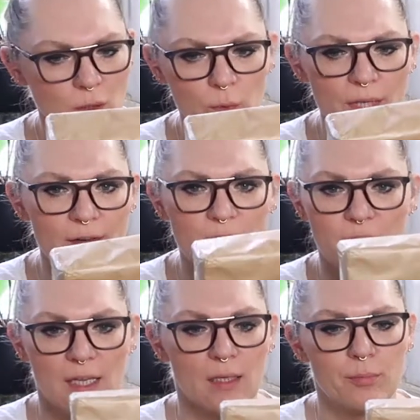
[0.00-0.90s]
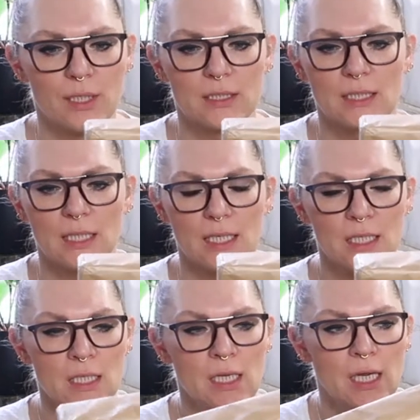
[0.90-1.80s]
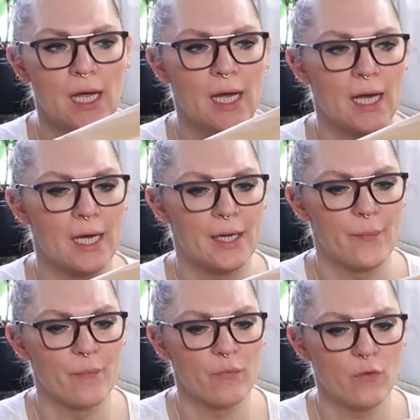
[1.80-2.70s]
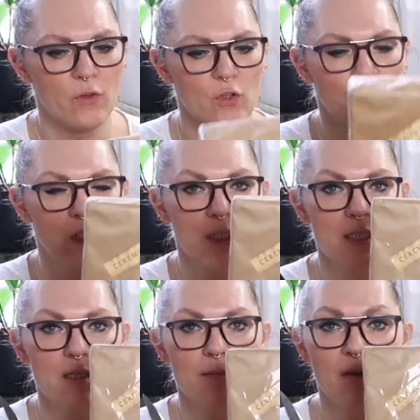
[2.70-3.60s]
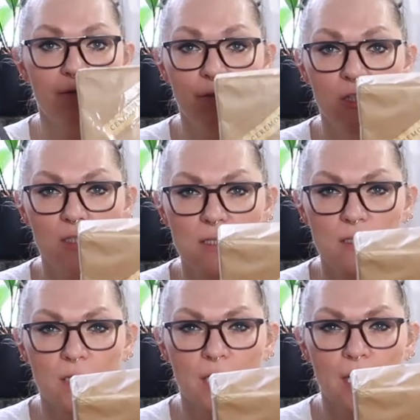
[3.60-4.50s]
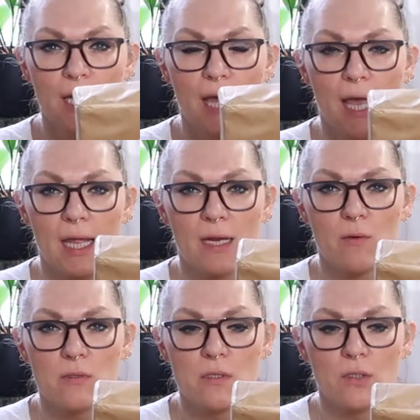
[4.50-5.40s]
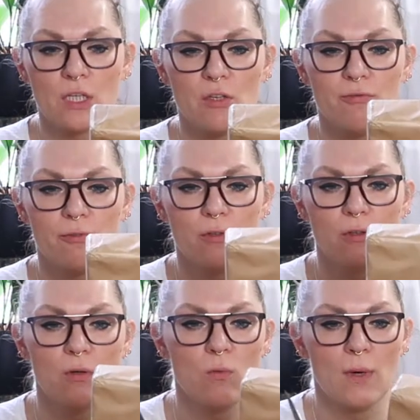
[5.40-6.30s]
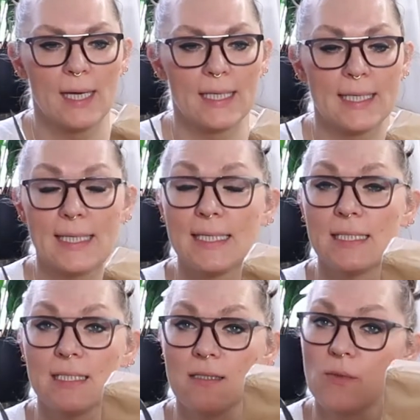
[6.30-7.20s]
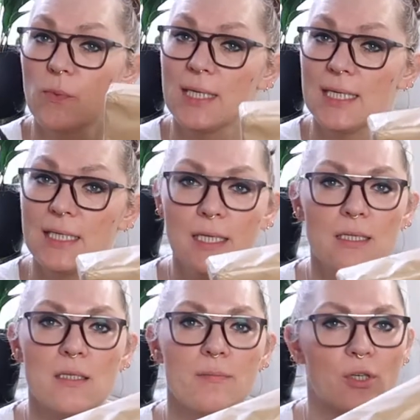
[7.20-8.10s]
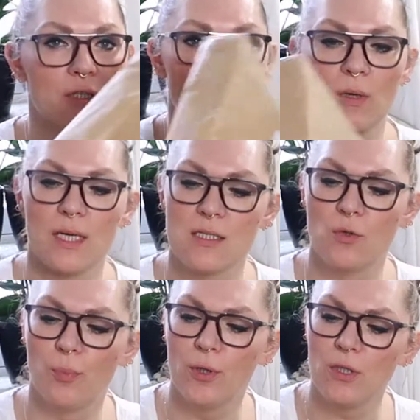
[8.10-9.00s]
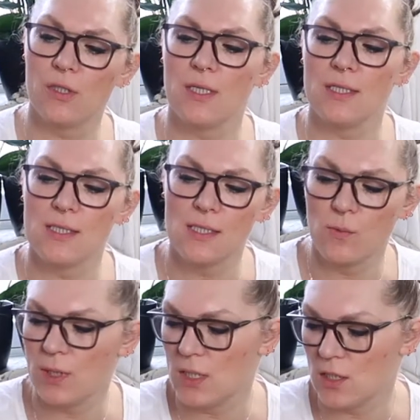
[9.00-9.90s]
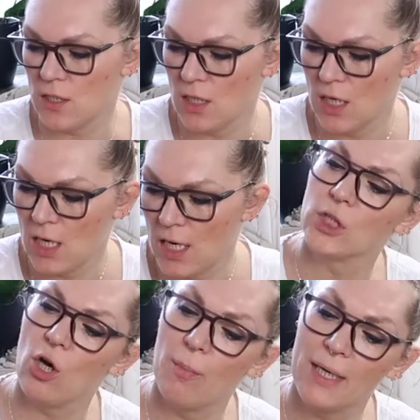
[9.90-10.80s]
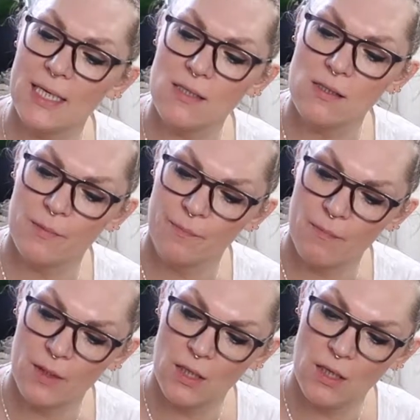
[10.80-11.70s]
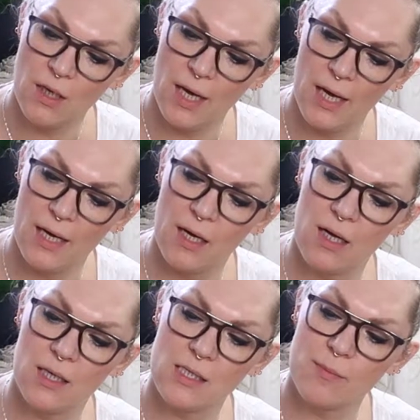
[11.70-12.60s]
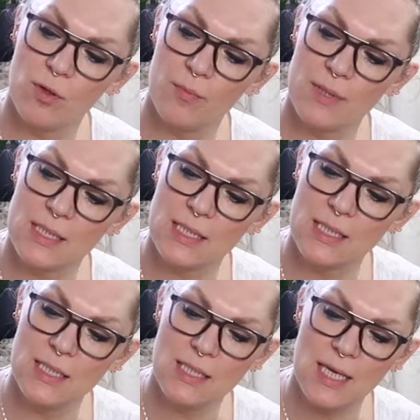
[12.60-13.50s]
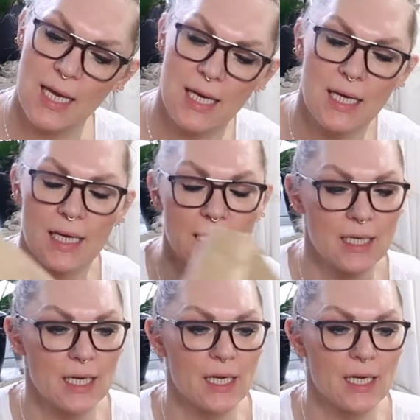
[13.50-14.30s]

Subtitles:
with everything practically. So this is my first, and I was looking for one in Sweden because I want to support Swedish companies, small businesses, and